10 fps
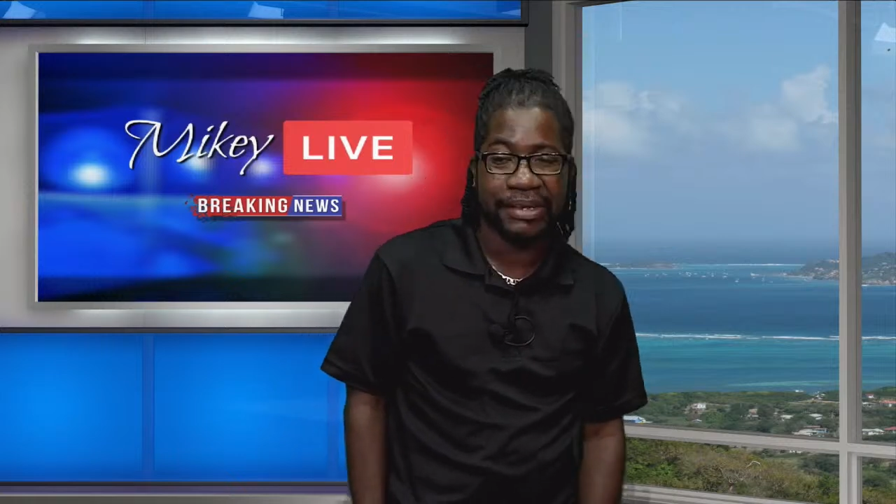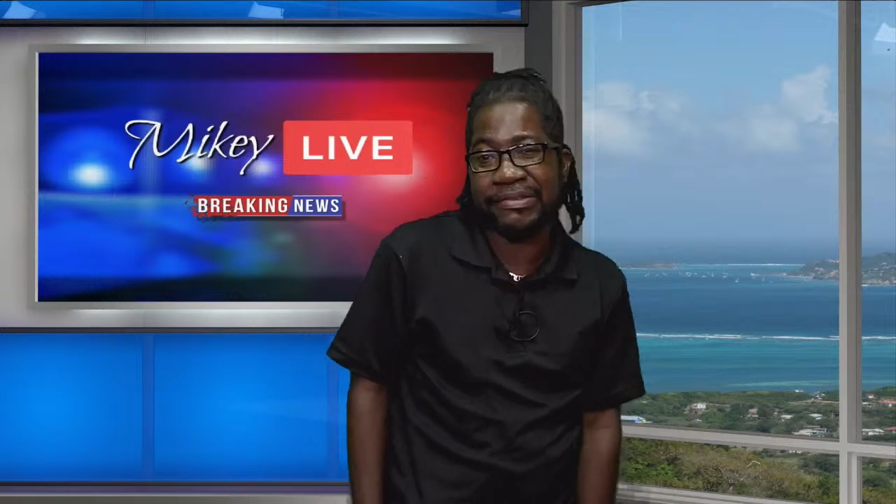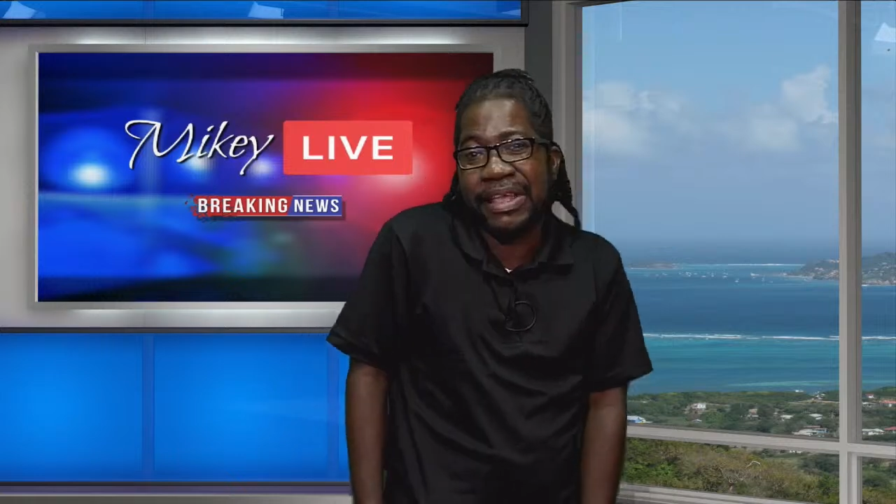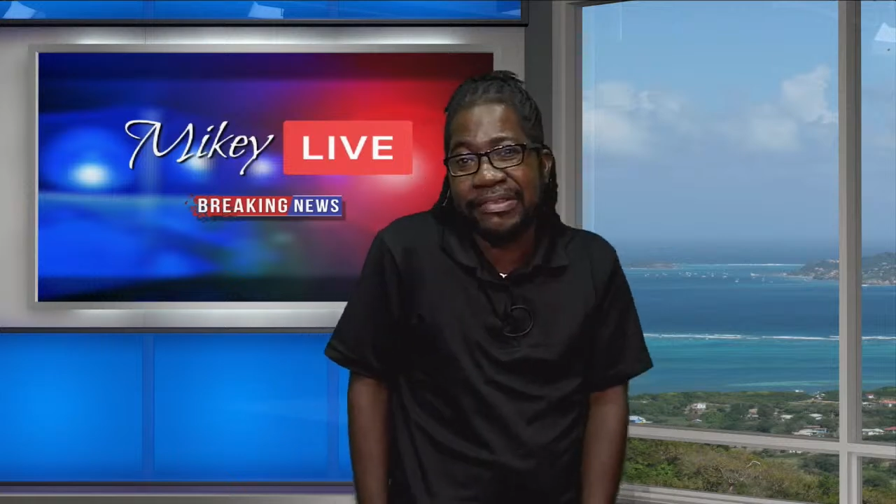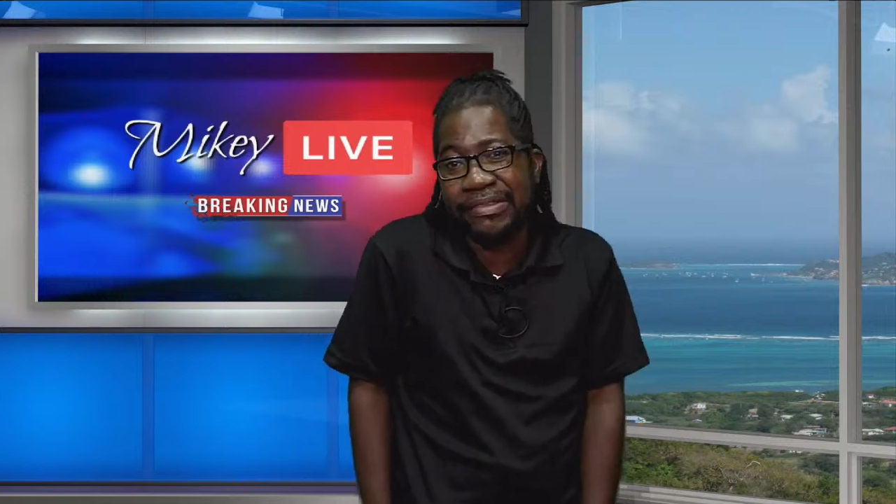
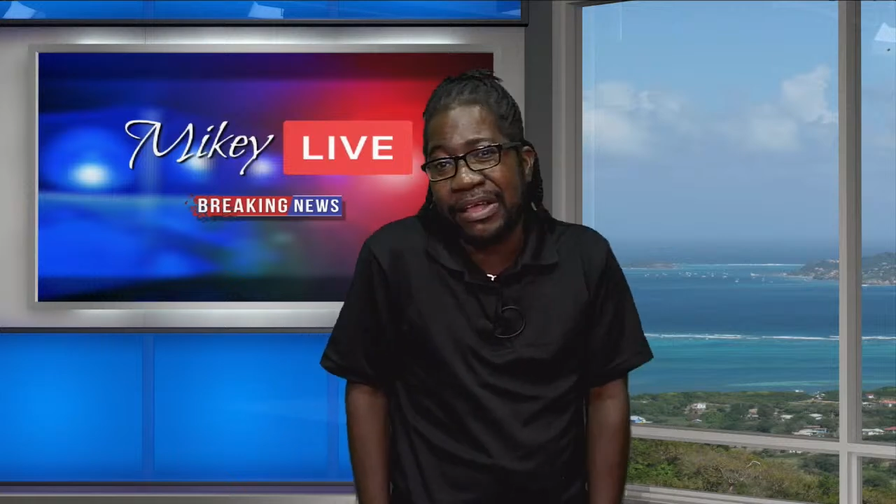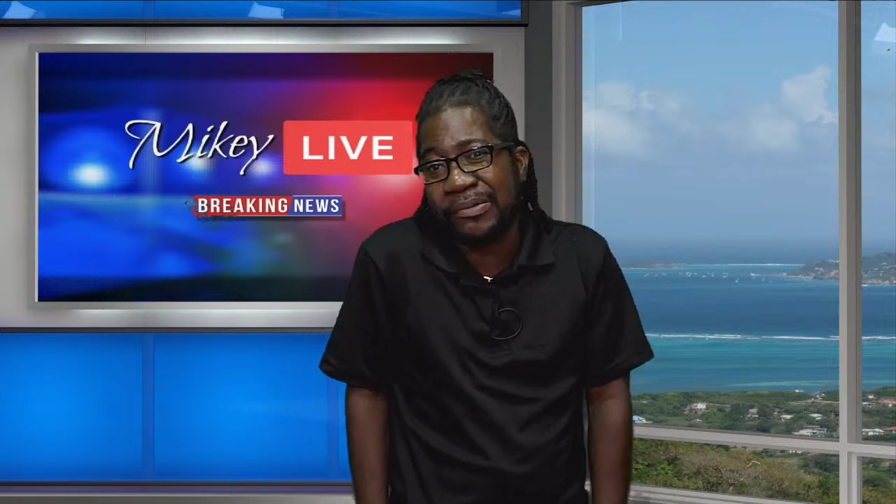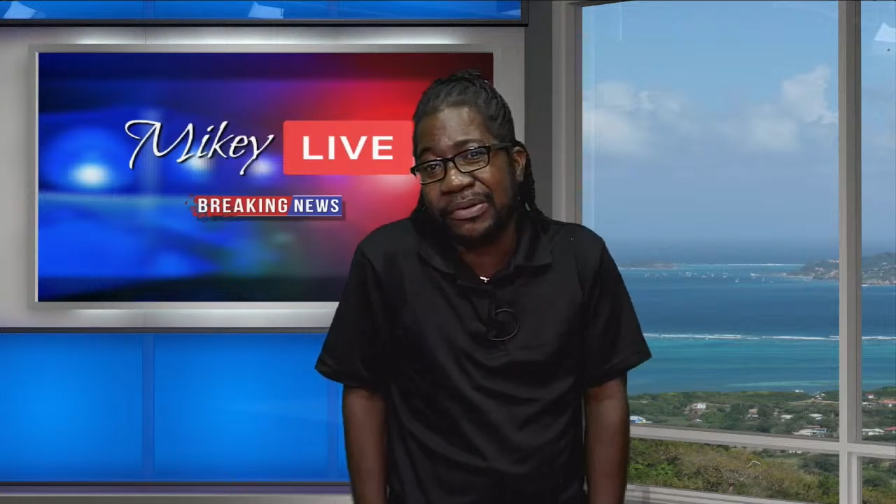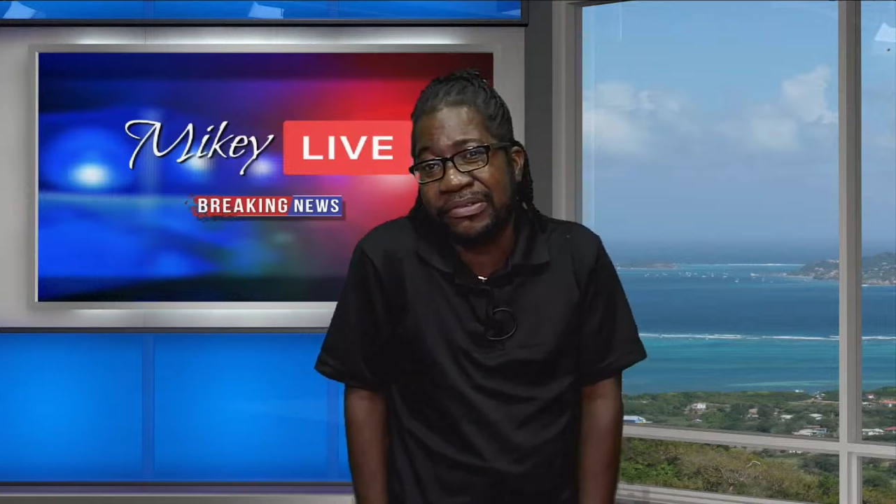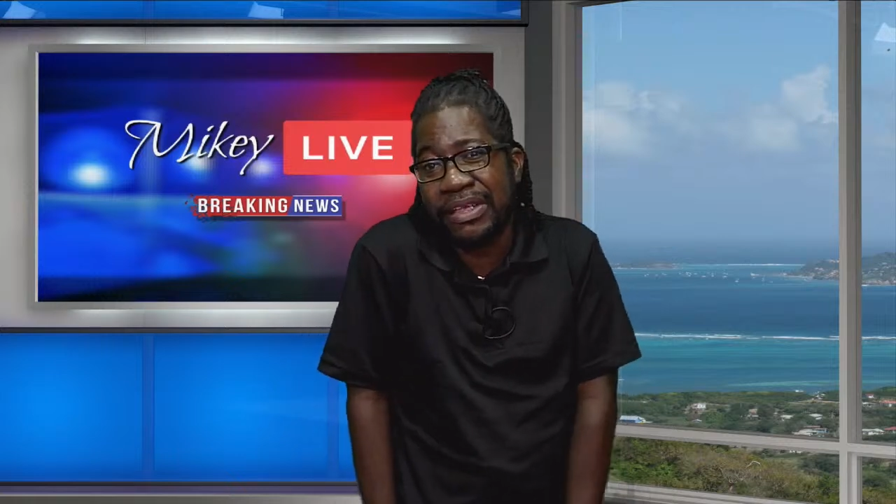sense that he
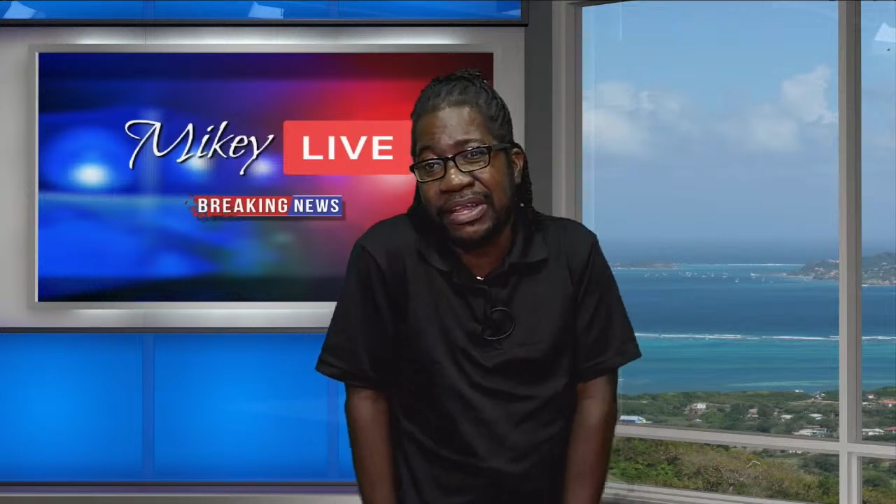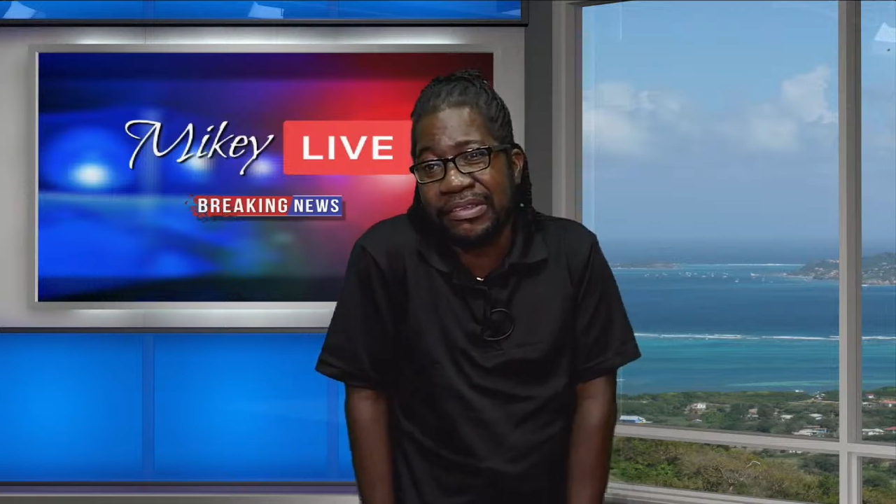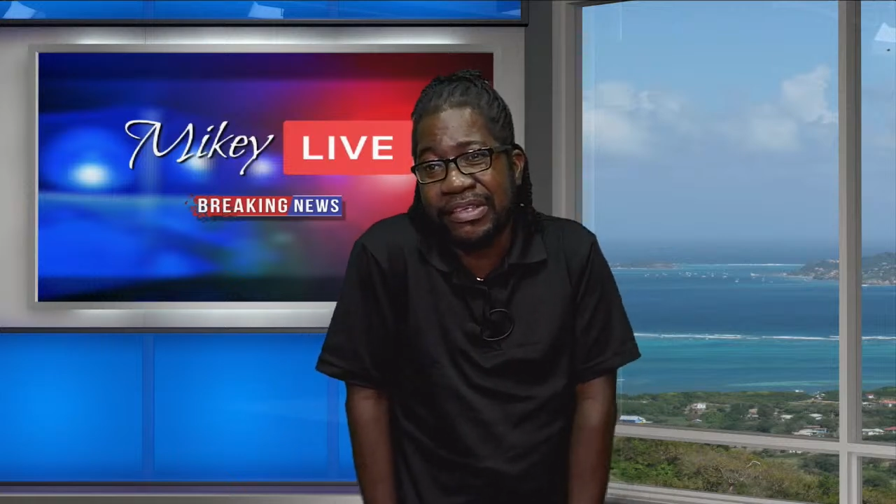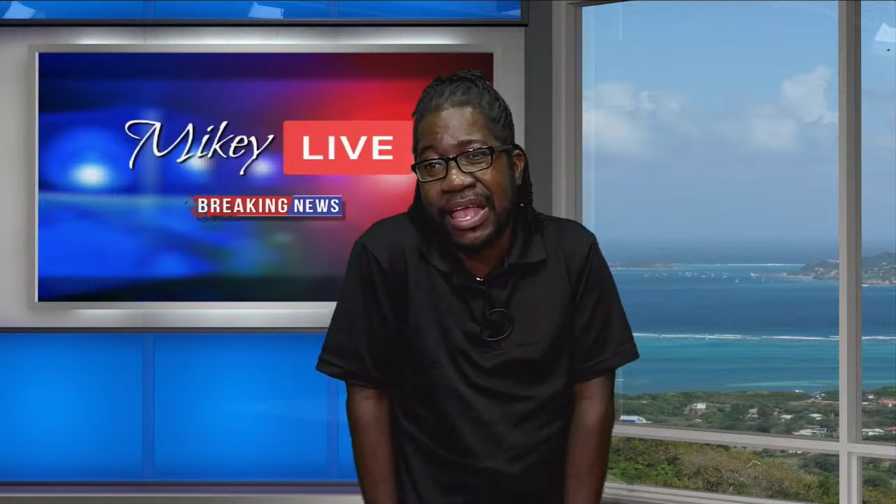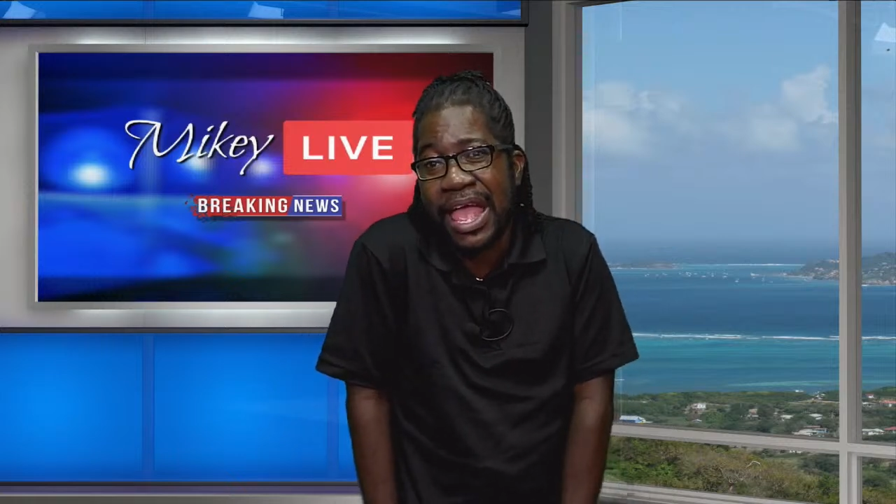was saying, I
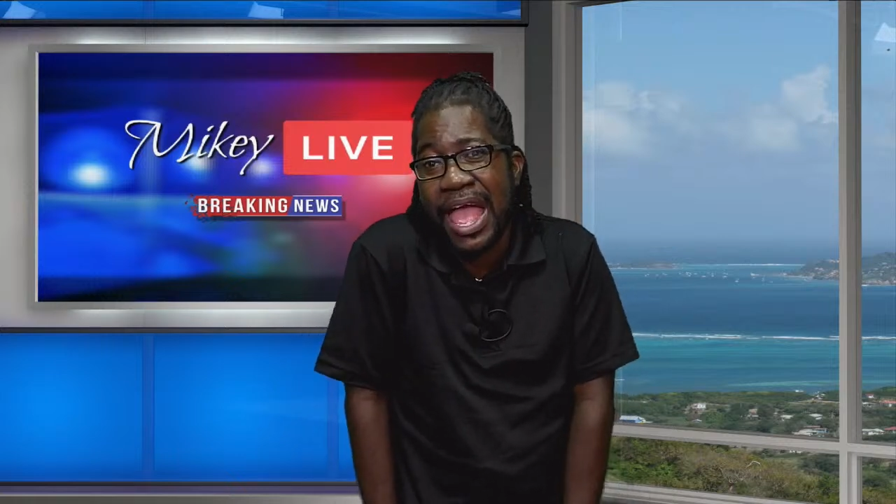say,